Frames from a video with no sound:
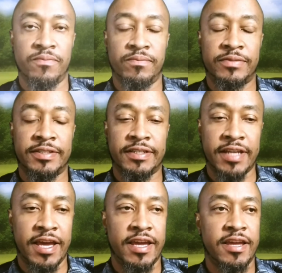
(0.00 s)

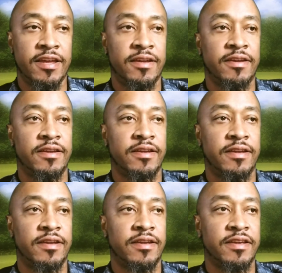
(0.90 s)
today
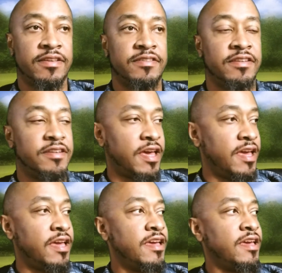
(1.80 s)
is the
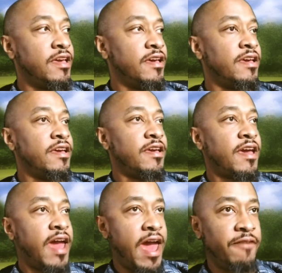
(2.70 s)
day
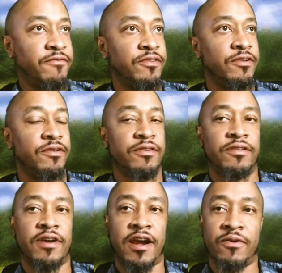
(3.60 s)
after
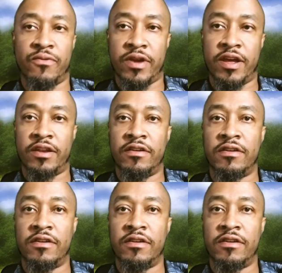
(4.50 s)
I read